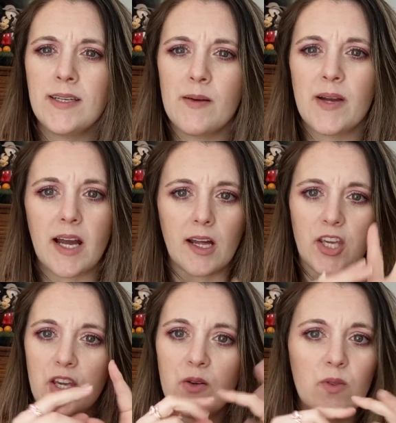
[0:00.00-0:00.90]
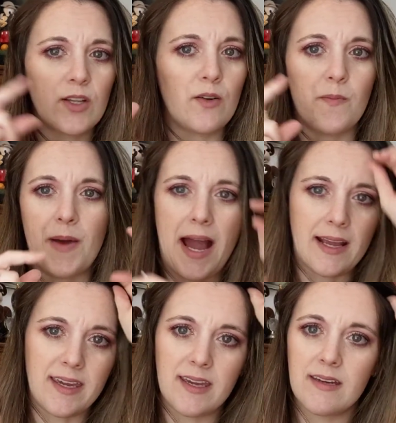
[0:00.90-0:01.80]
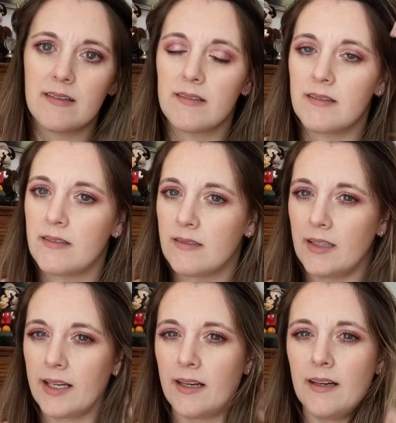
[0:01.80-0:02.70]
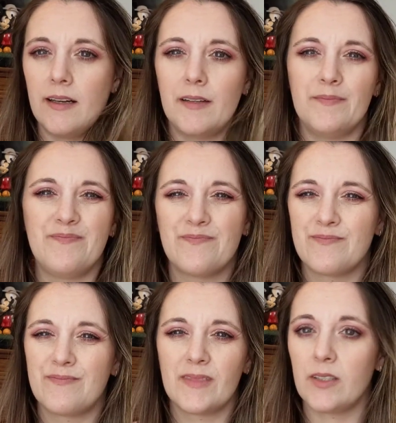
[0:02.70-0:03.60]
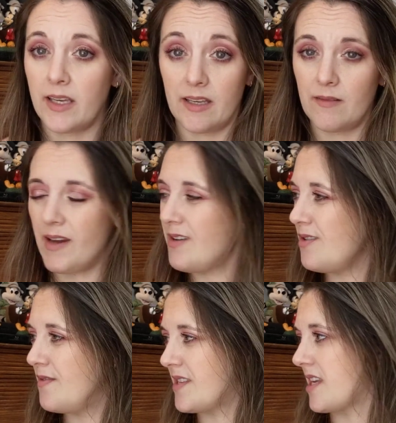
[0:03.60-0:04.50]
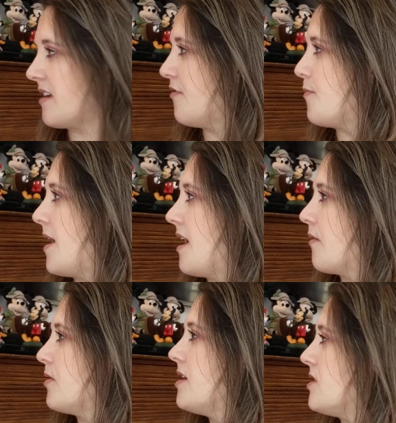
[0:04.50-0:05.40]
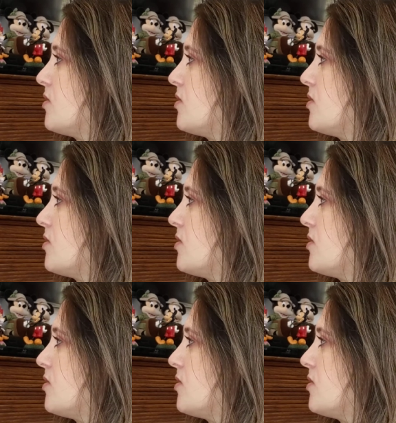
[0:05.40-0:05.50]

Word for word: time I got a cute little baggie, like a little, I don't know if it's a gift bag. What did I